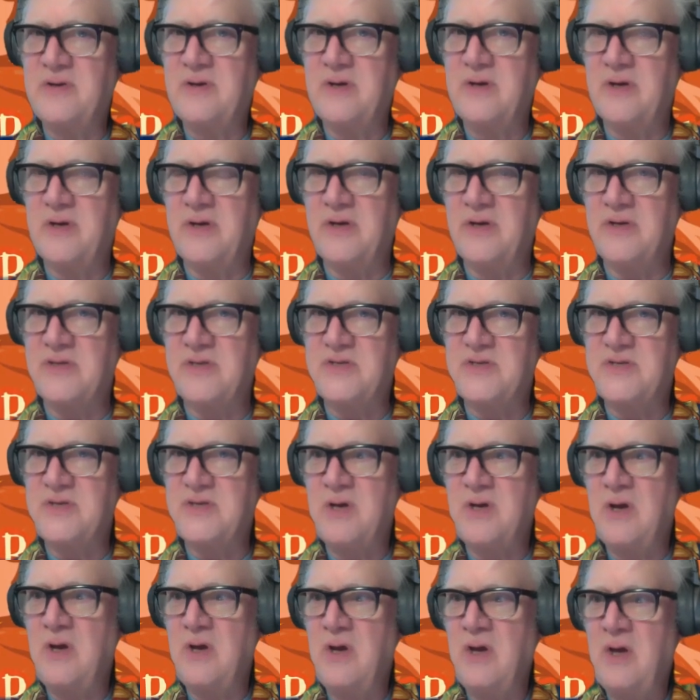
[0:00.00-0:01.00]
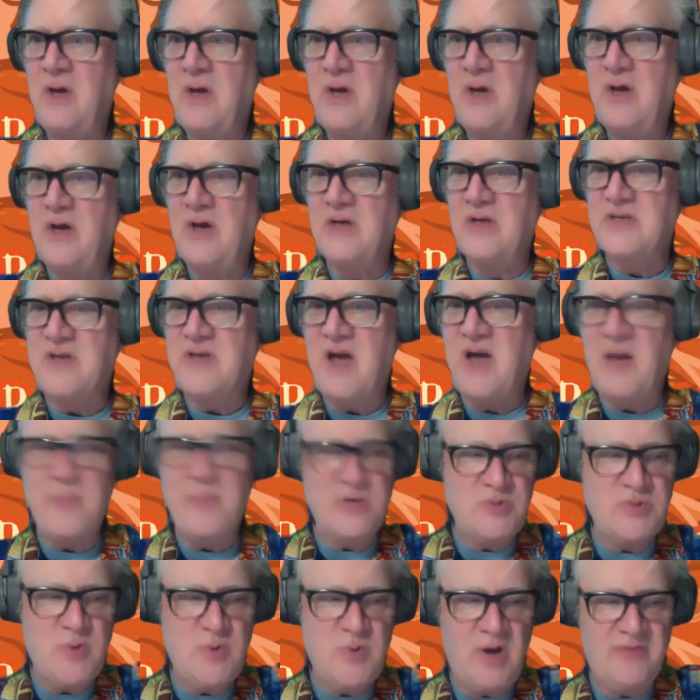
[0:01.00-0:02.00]
And it's as
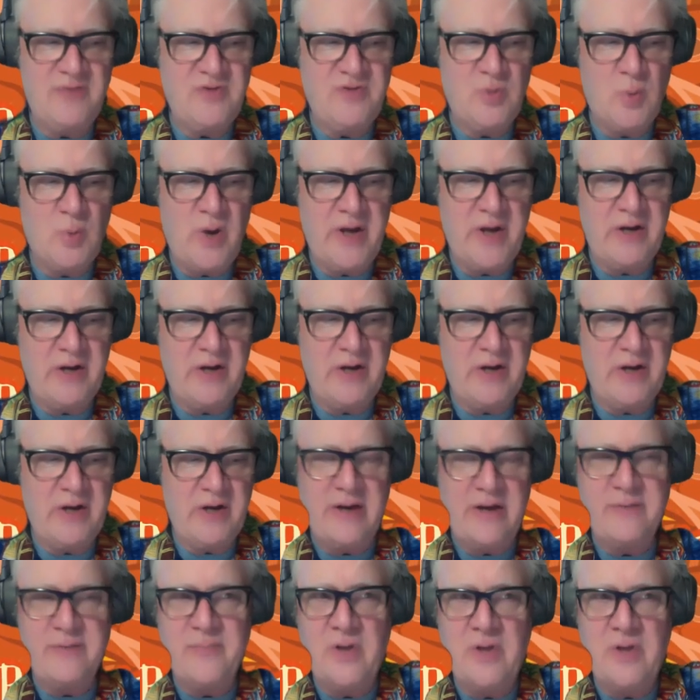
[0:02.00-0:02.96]
comics we have to write a lot.